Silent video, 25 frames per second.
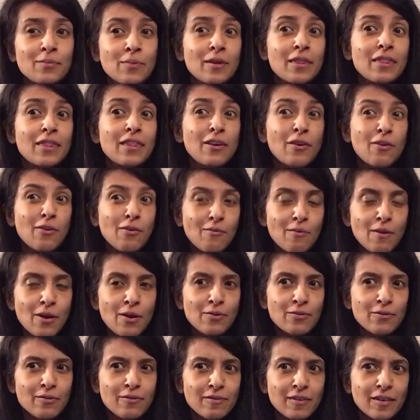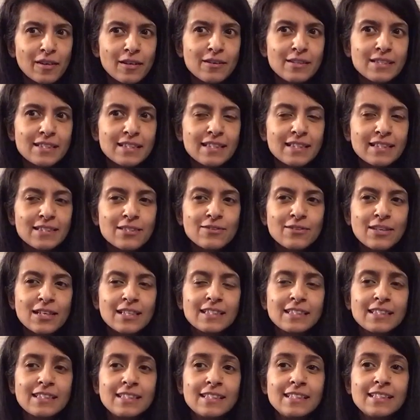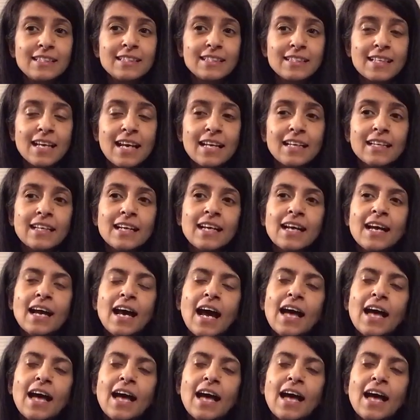with the coronavirus and the strategy to take.